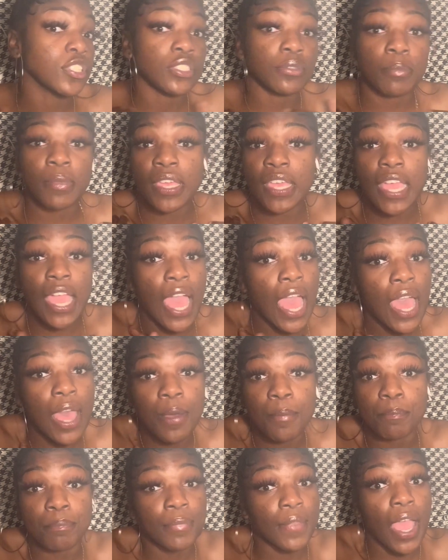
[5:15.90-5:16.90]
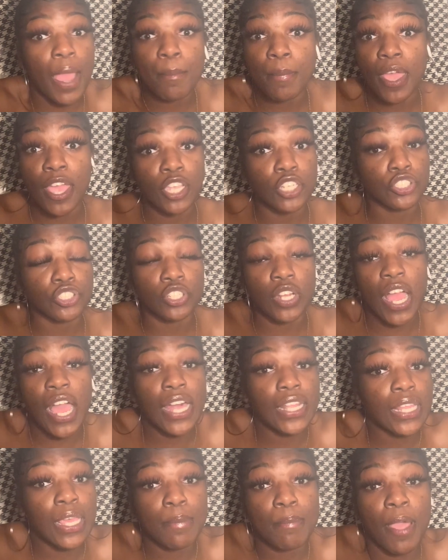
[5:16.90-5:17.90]
Me, I'm extra. I
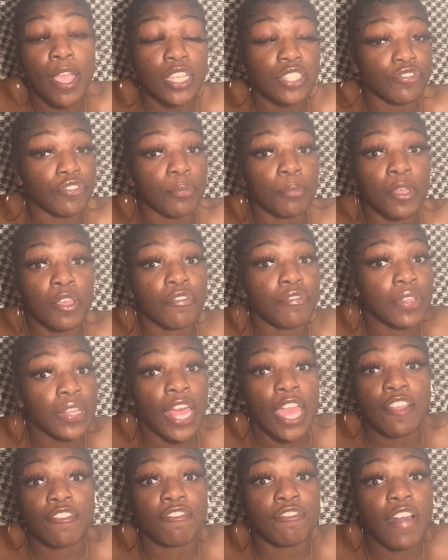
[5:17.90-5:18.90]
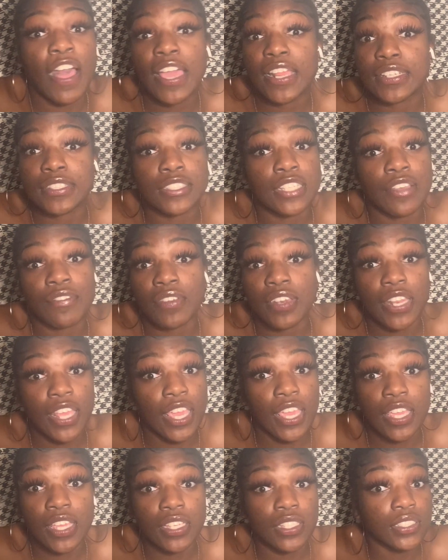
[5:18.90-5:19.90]
let mine ferment for like 5 to 7
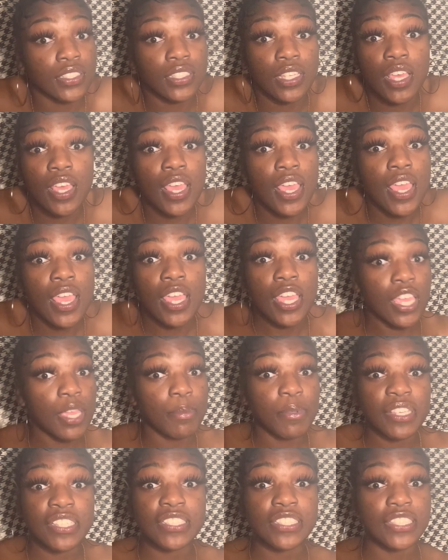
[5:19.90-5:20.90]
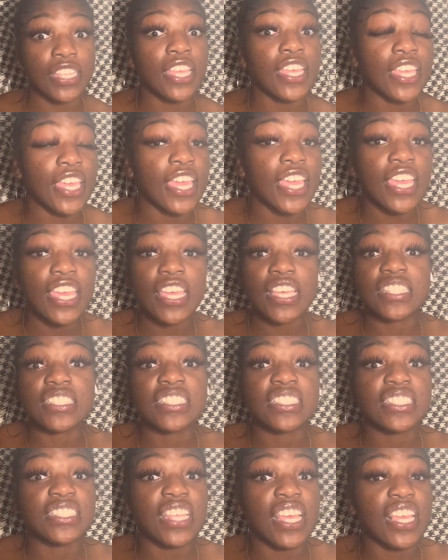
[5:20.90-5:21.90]
days. It be stinking. It's
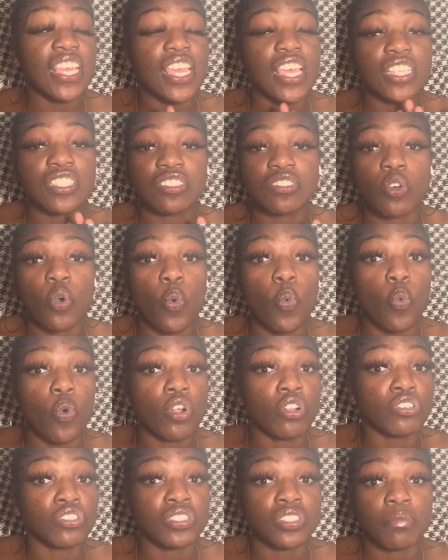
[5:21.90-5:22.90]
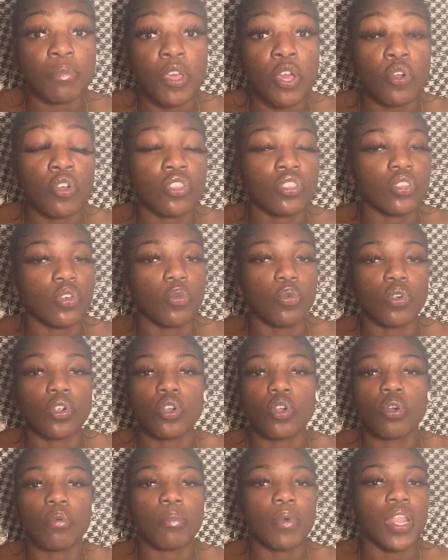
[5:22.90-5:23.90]
the worst smell in the
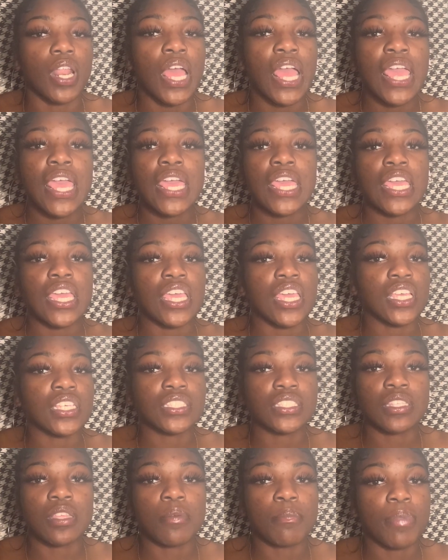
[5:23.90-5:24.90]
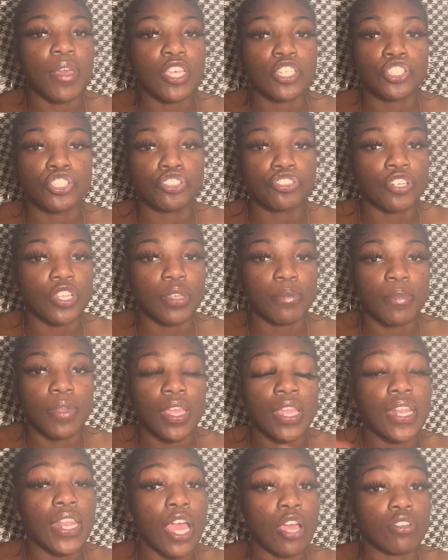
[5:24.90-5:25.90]
world, but it's the best
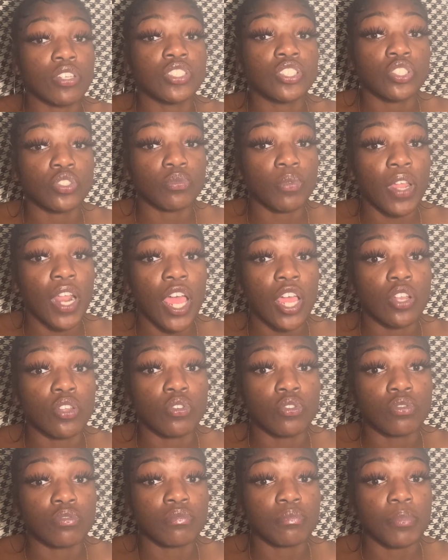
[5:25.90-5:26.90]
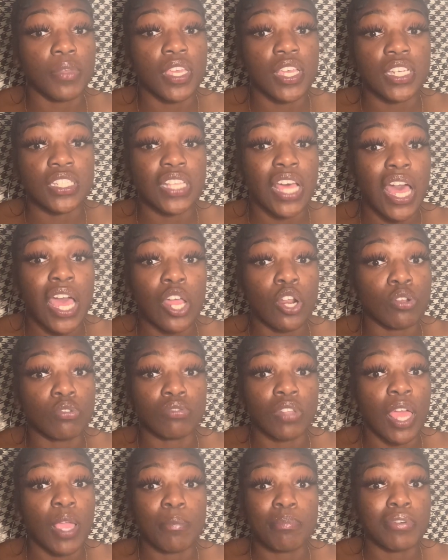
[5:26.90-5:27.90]
treatment. Now, this is what I do because I don't
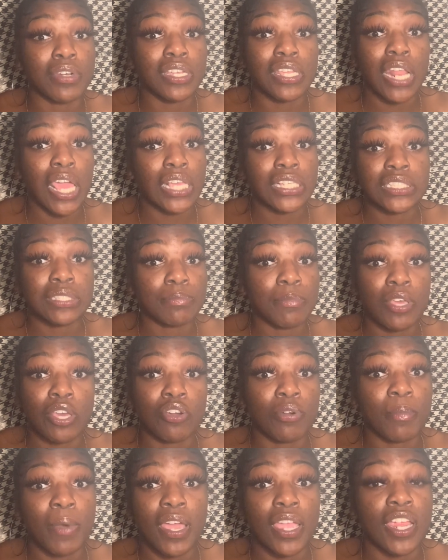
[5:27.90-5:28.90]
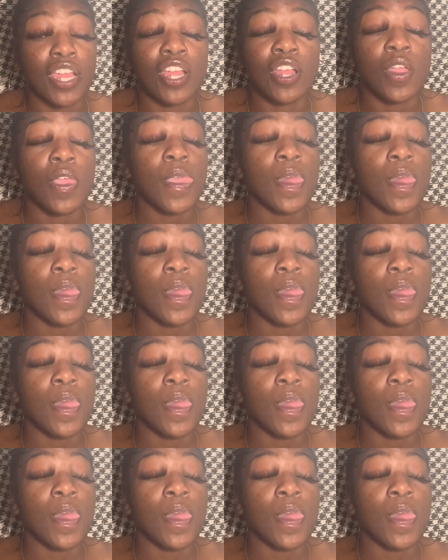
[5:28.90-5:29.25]
like putting that smell in my hair.